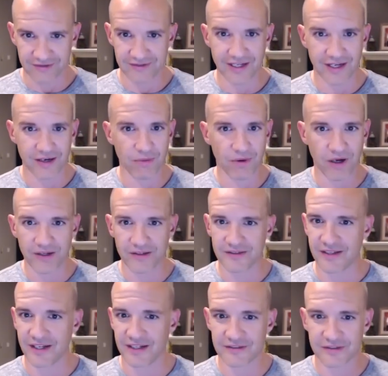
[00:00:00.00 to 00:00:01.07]
Day one,
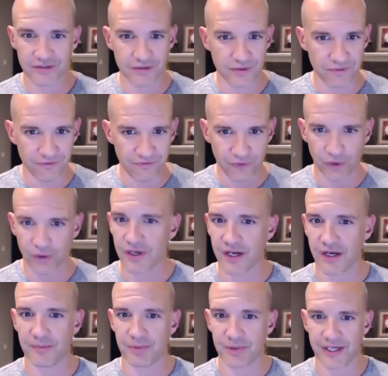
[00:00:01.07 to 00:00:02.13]
day two, full care
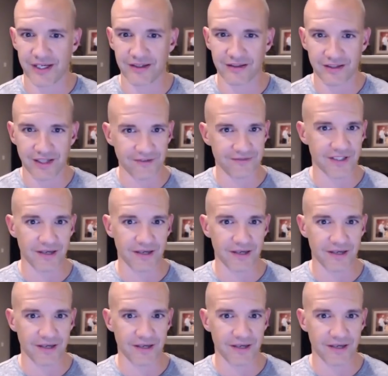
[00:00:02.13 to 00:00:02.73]
plan, lifetime.